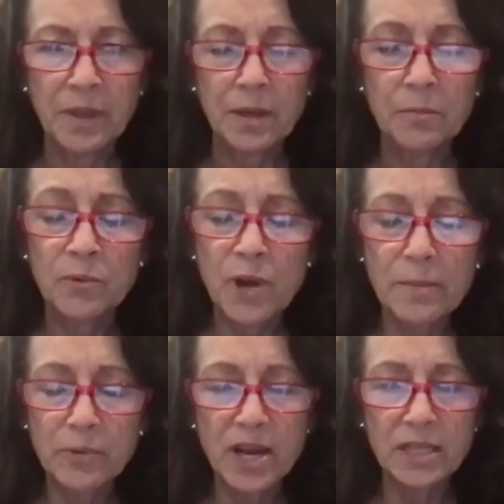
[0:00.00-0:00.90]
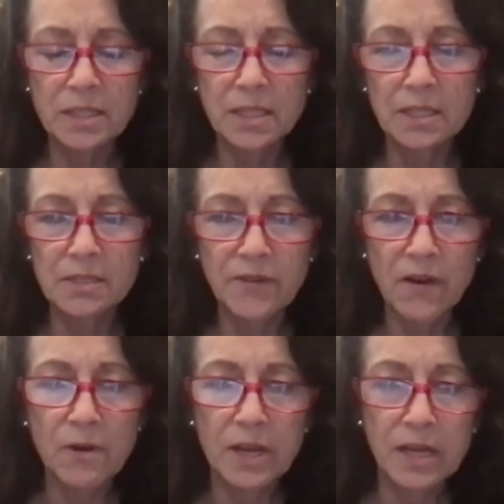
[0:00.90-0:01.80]
And Brendan is
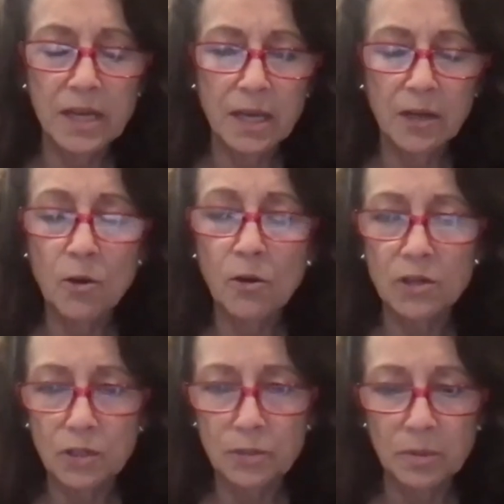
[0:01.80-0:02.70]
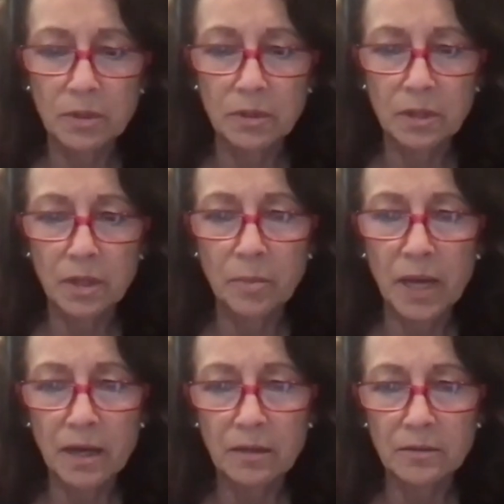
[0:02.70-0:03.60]
very knowledgeable
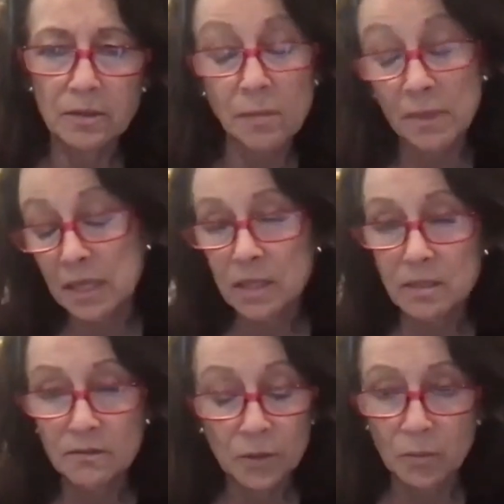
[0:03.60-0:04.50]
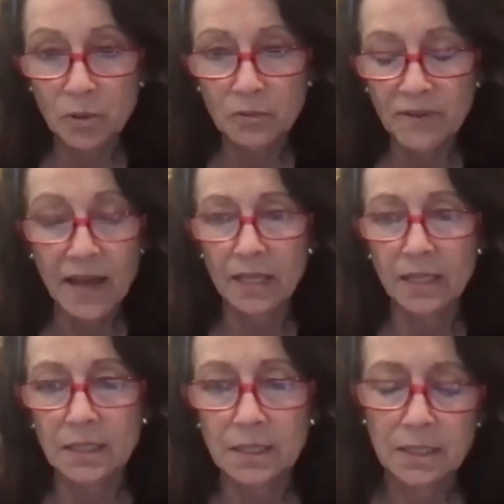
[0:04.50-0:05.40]
about, he's a football
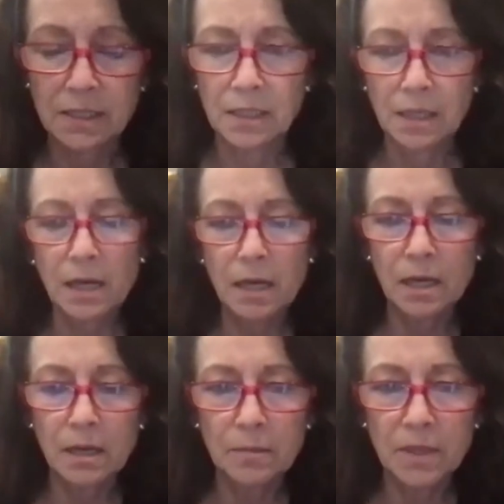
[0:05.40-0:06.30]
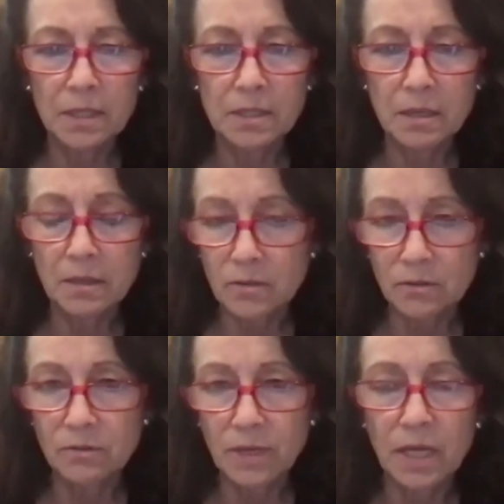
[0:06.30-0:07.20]
fan. He's an
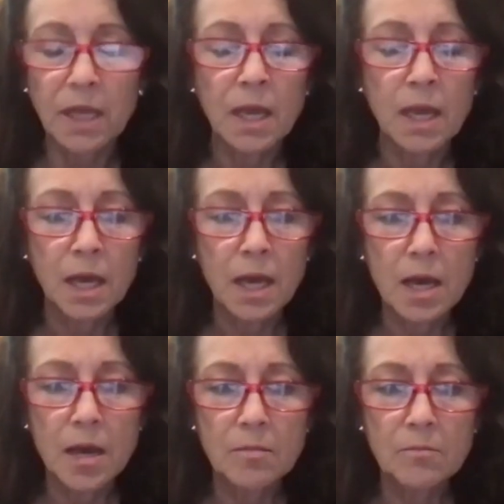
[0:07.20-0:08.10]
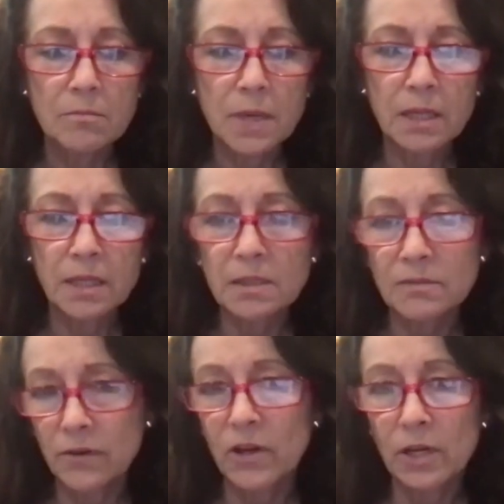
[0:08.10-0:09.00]
Arsenal fan. And
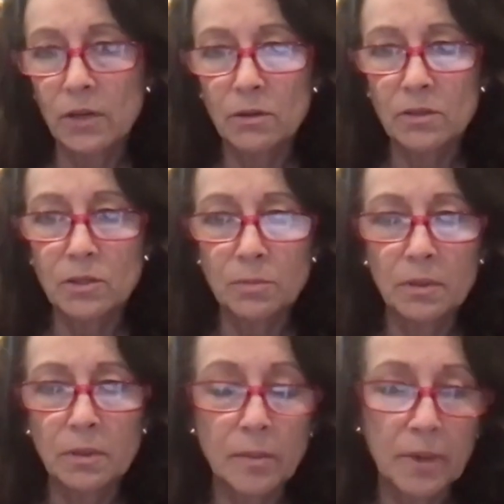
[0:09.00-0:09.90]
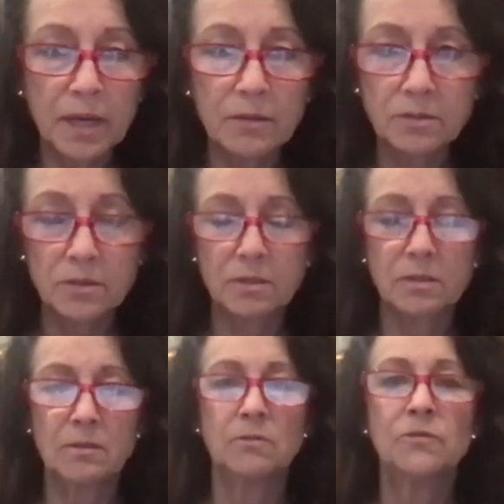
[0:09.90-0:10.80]
he's very knowledgeable about
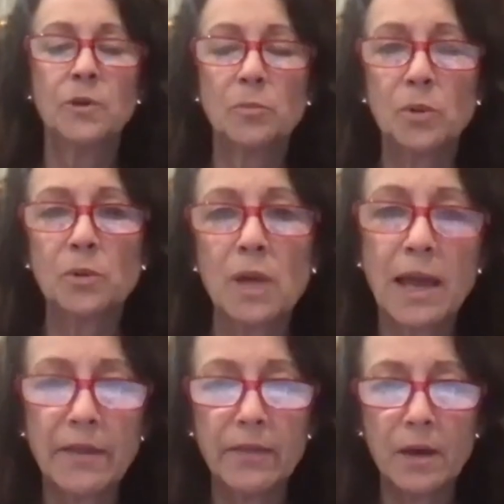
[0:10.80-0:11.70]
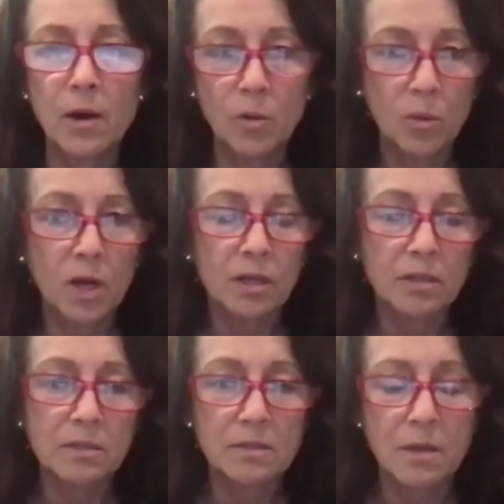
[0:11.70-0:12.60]
football and the whole
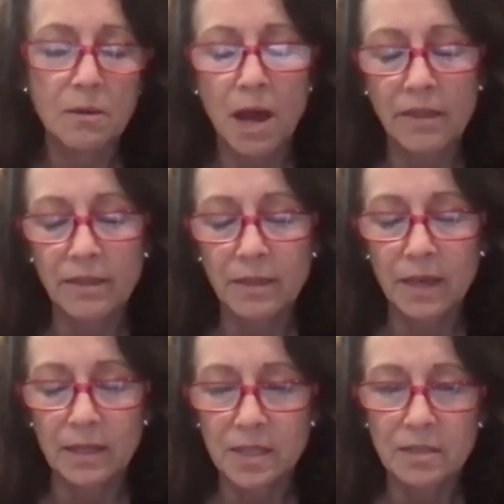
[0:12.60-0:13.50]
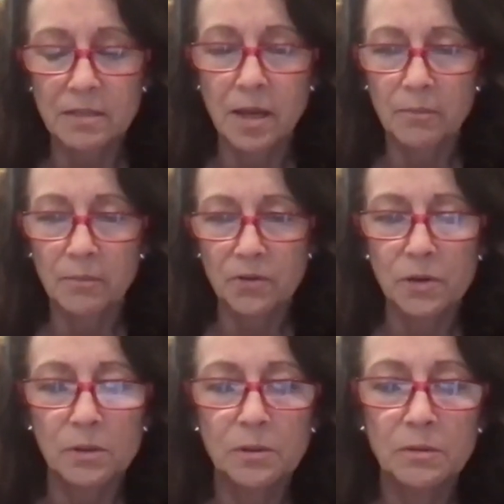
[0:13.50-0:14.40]
world. So that does come
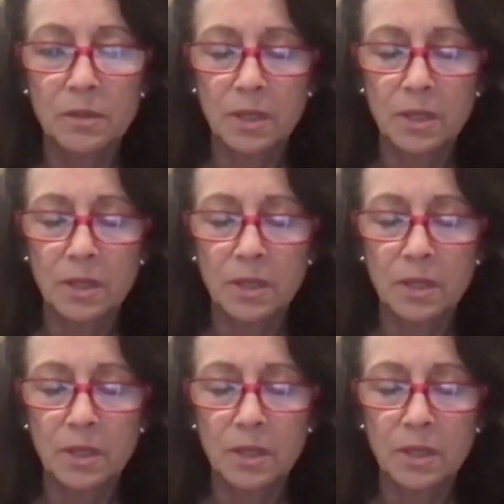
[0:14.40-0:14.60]
through